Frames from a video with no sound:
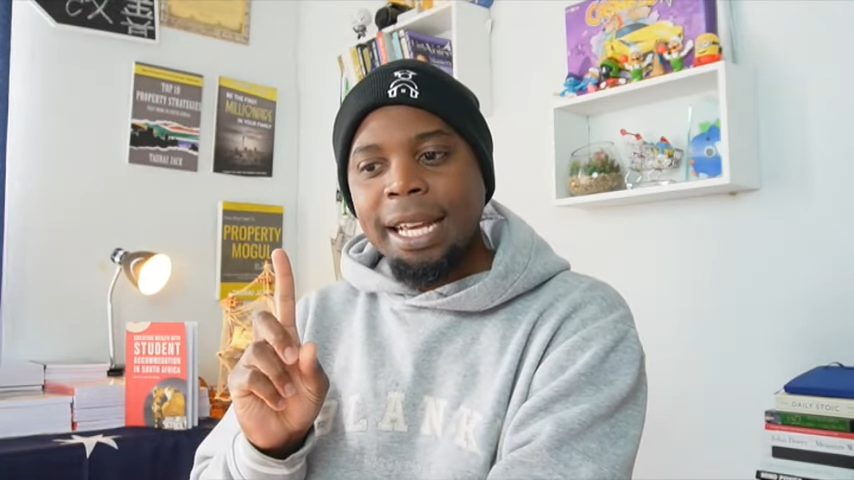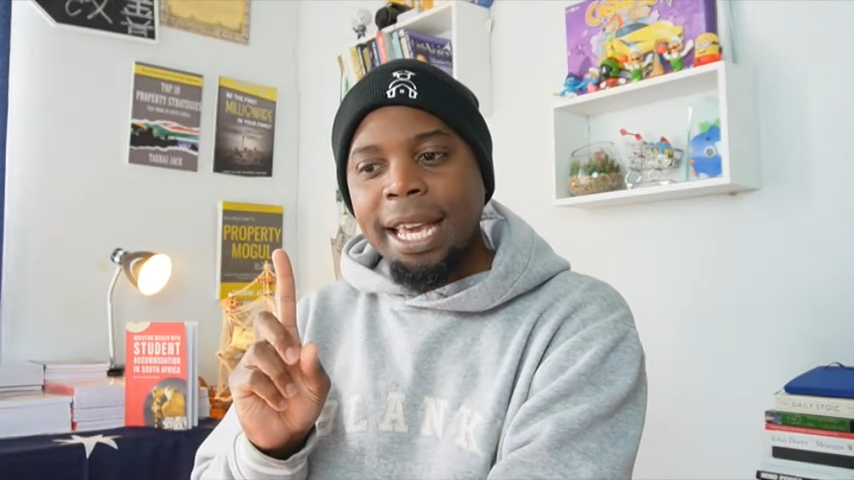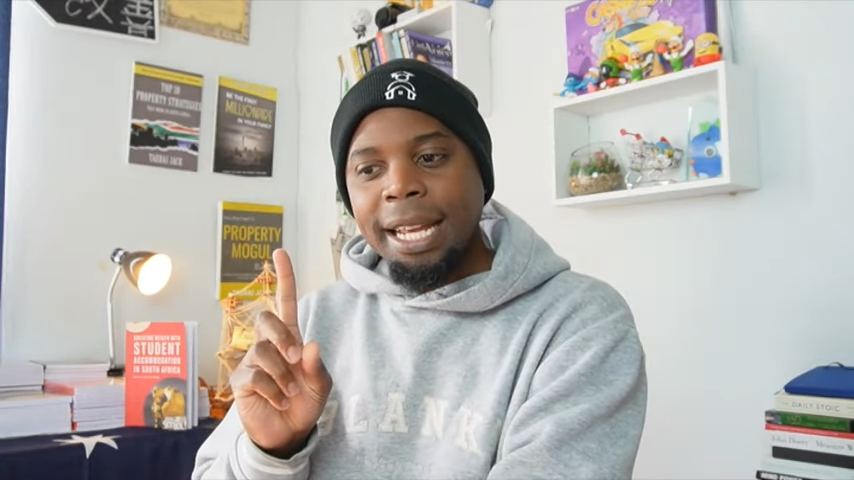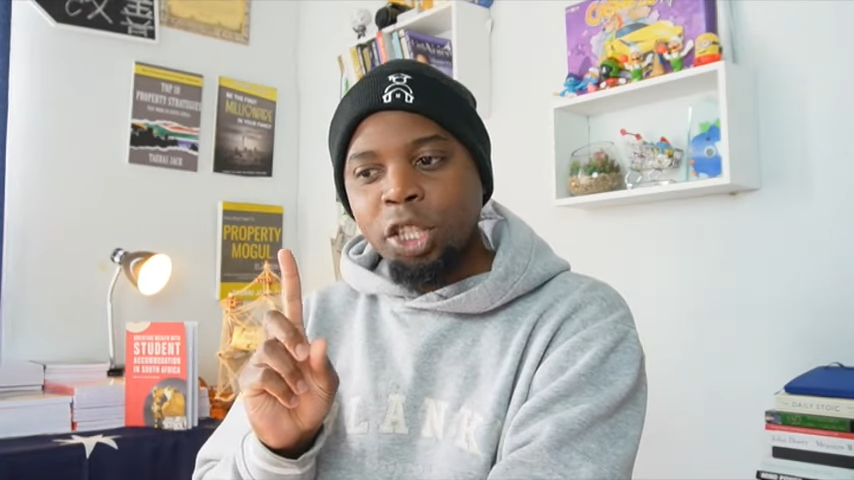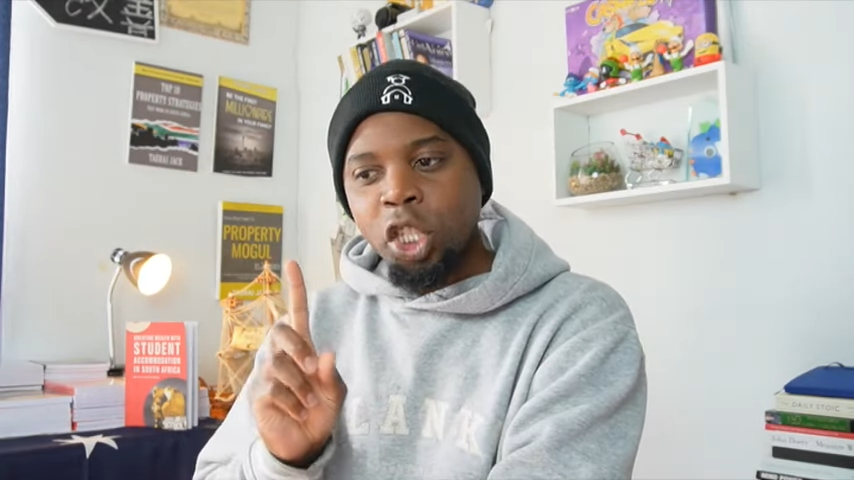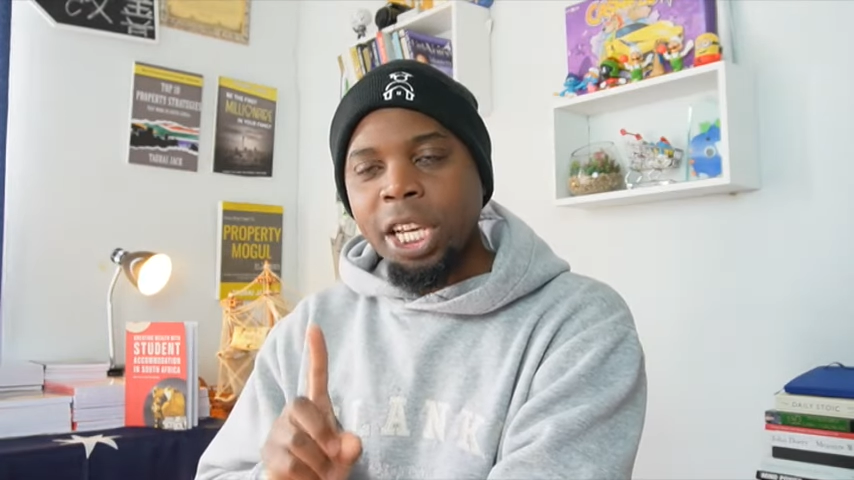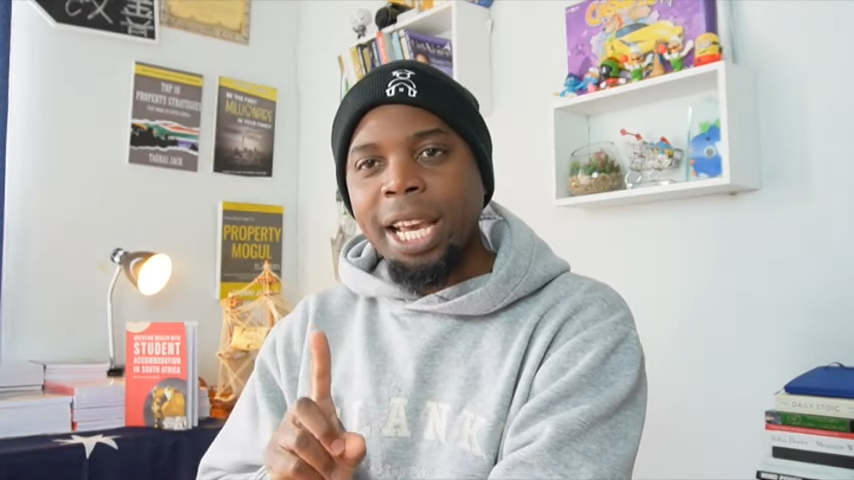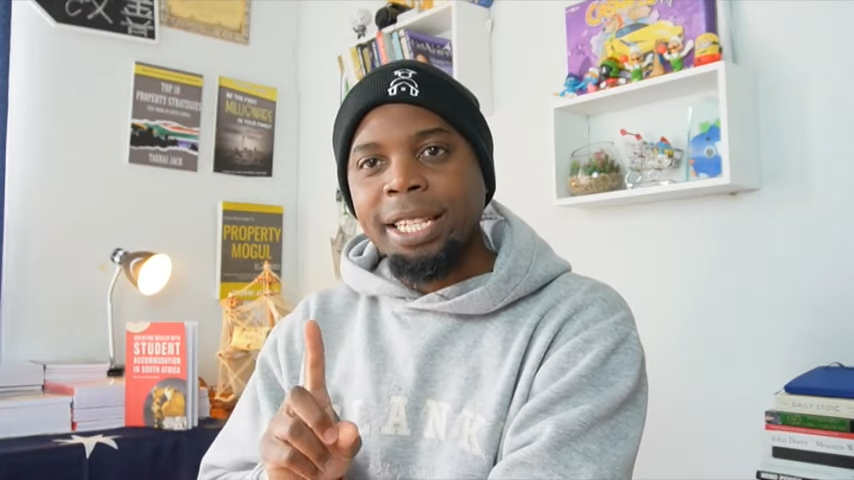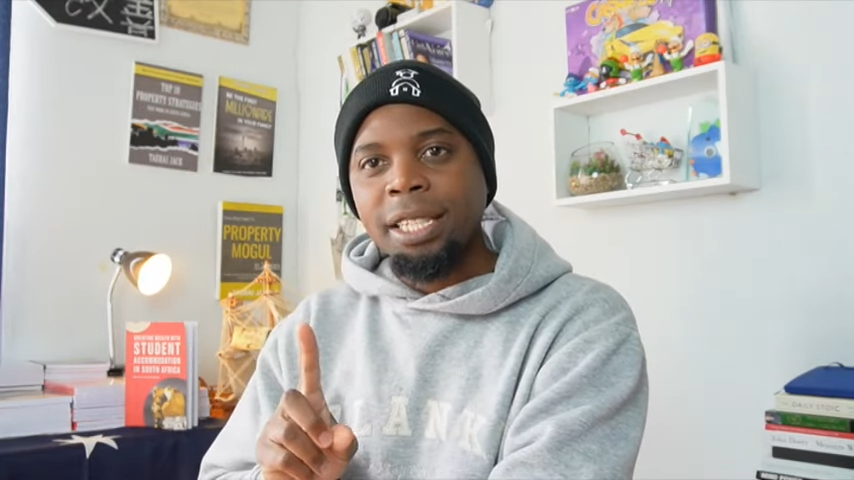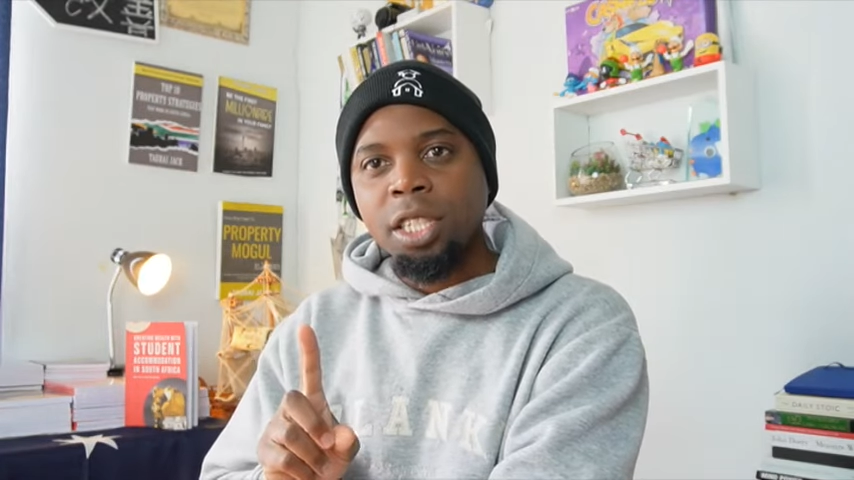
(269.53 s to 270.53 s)
can
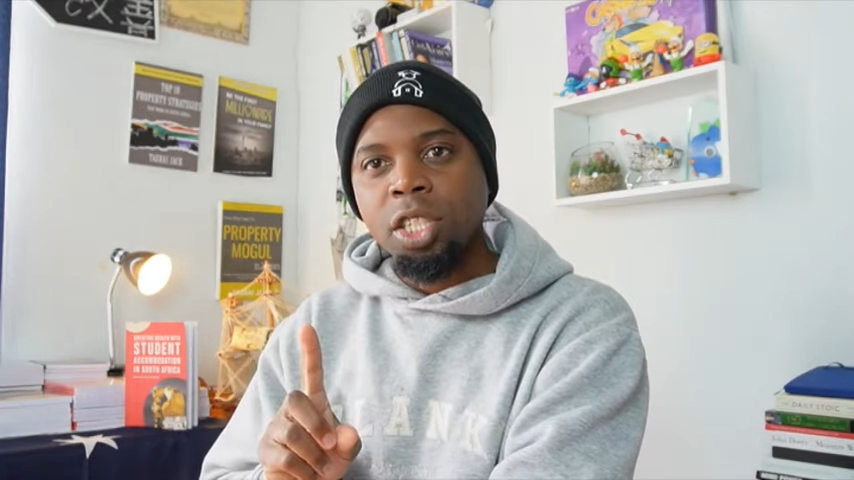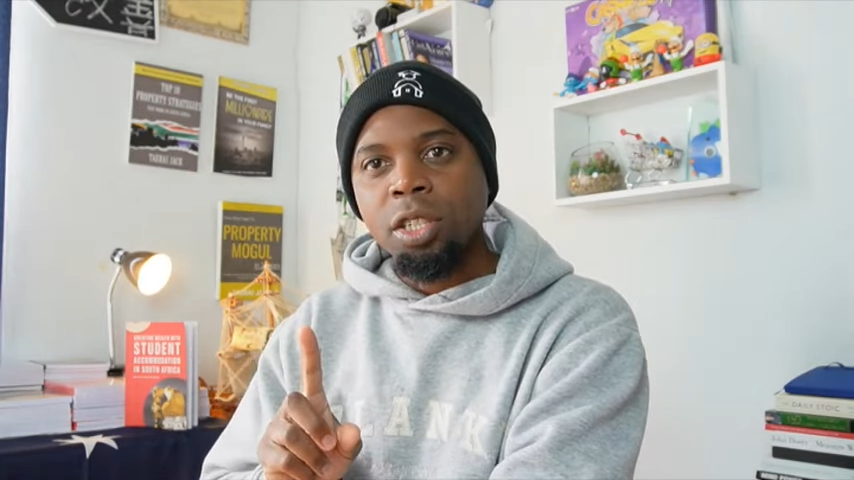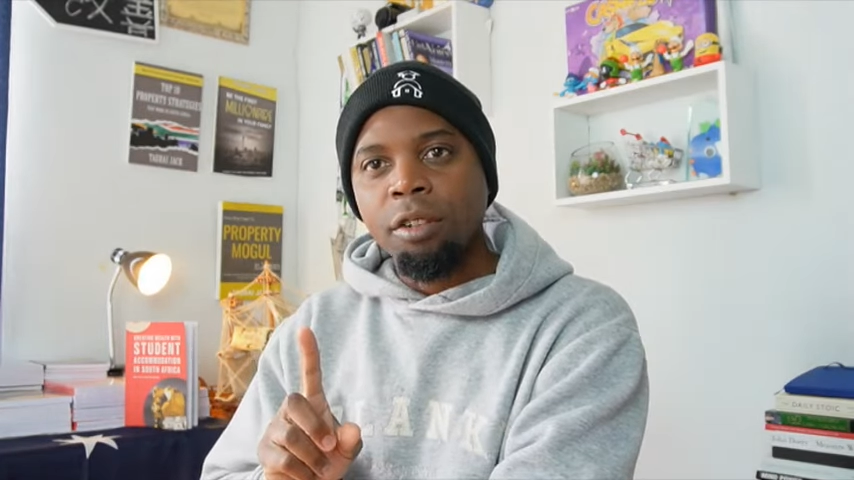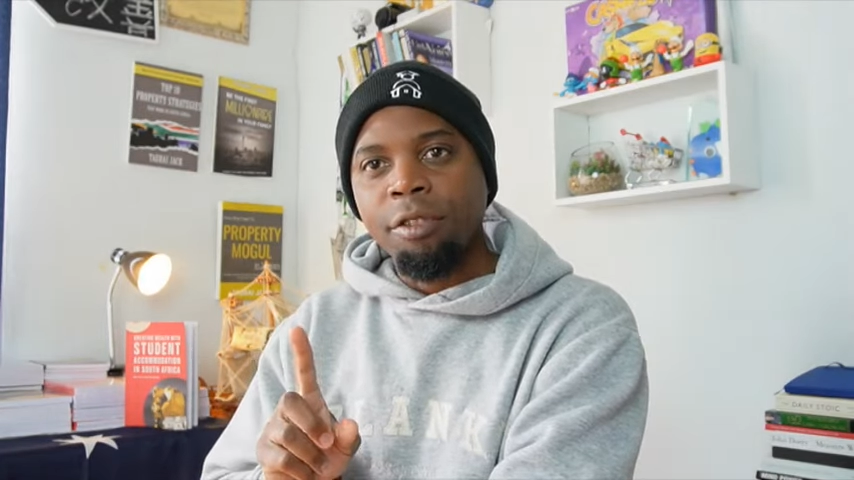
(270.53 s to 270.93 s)
change